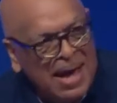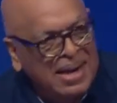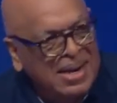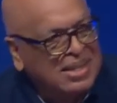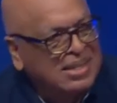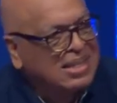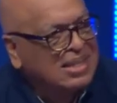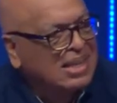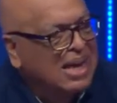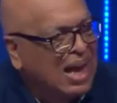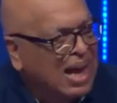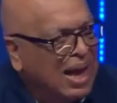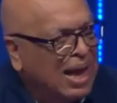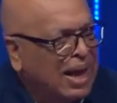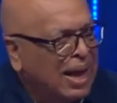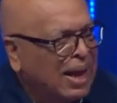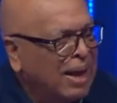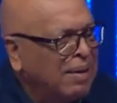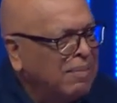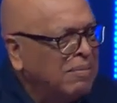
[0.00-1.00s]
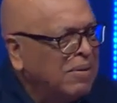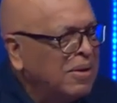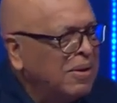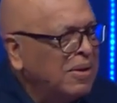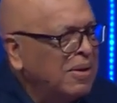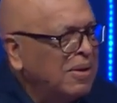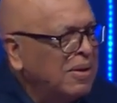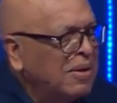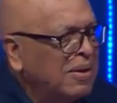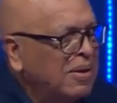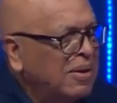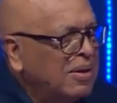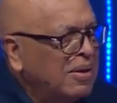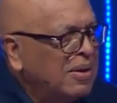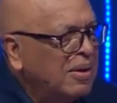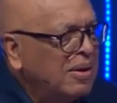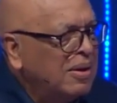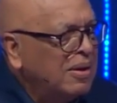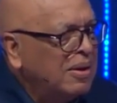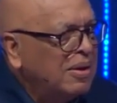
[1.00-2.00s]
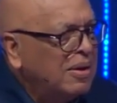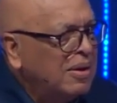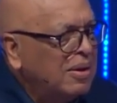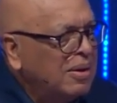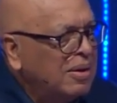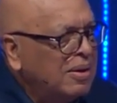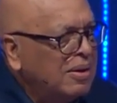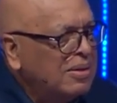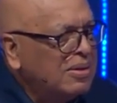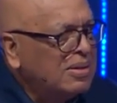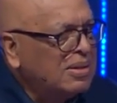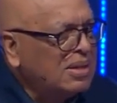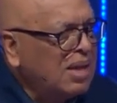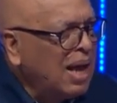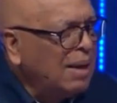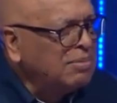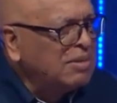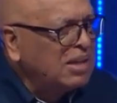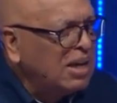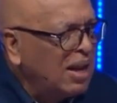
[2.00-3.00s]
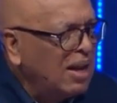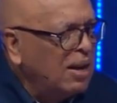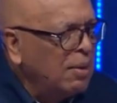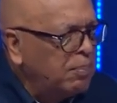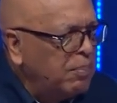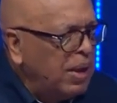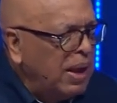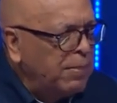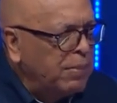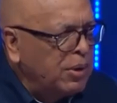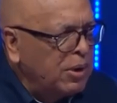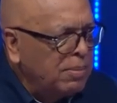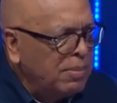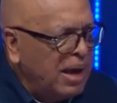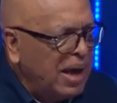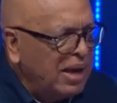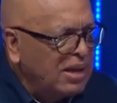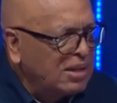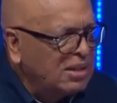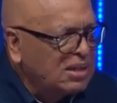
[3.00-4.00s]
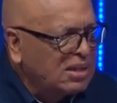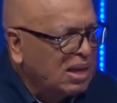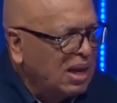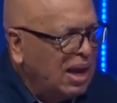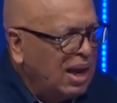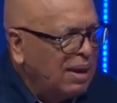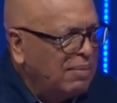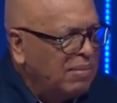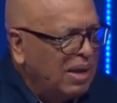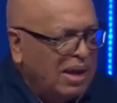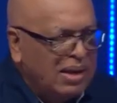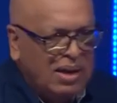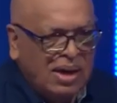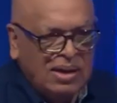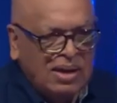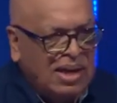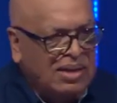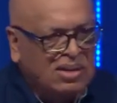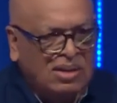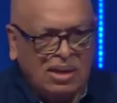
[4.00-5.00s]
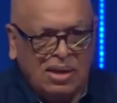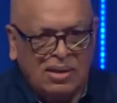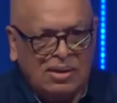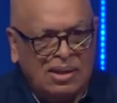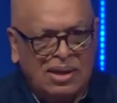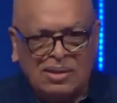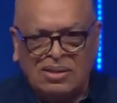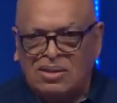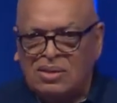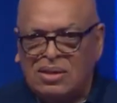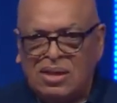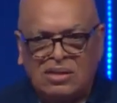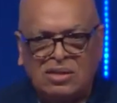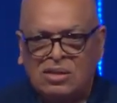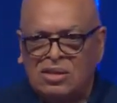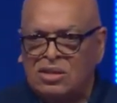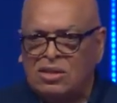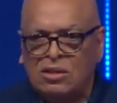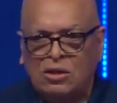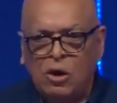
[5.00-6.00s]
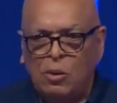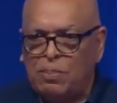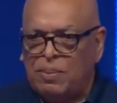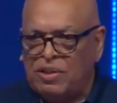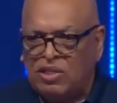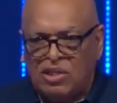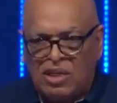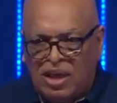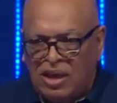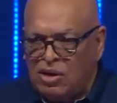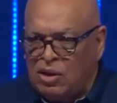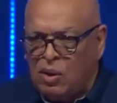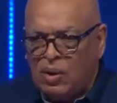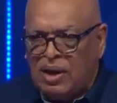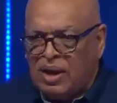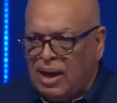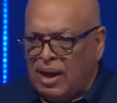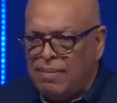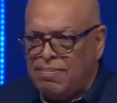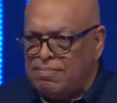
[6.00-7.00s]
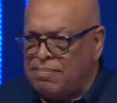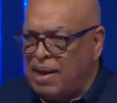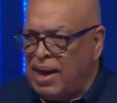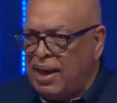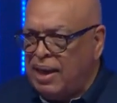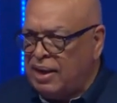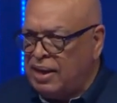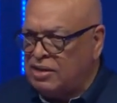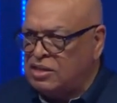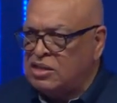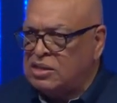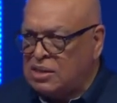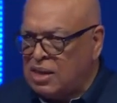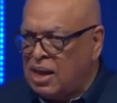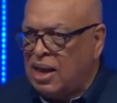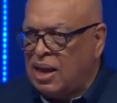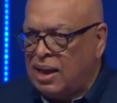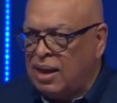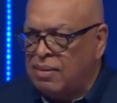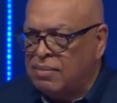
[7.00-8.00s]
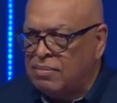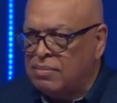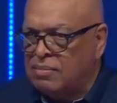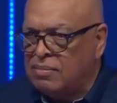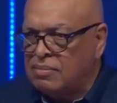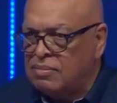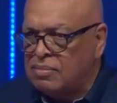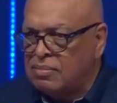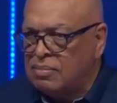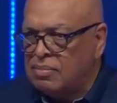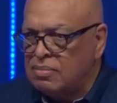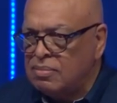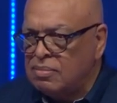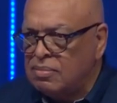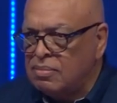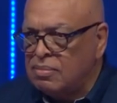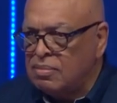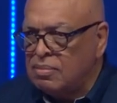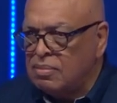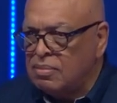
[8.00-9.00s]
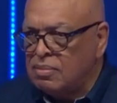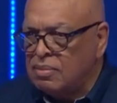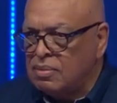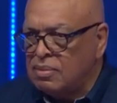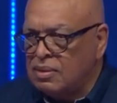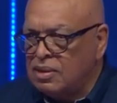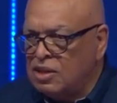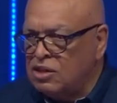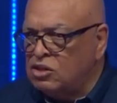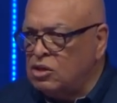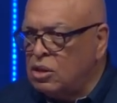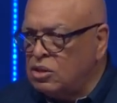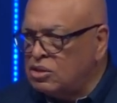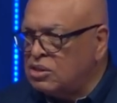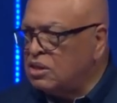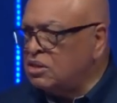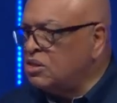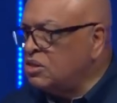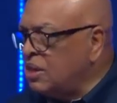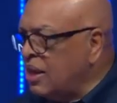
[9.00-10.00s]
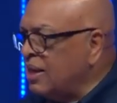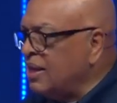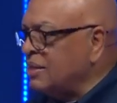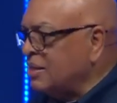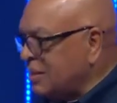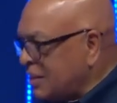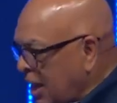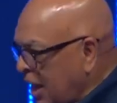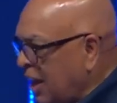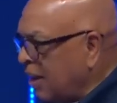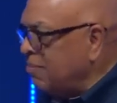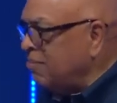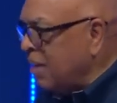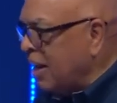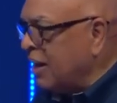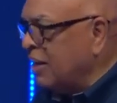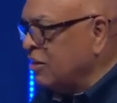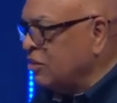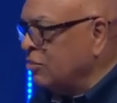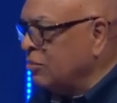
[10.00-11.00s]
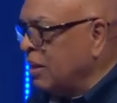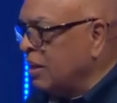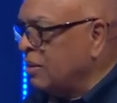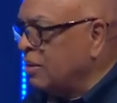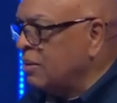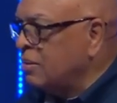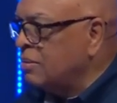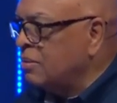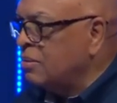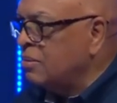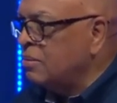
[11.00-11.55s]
manage time. Stop telling people to manage time. That, that's, that's, that's a stupid thing. You can't manage time. There's no such thing as time management.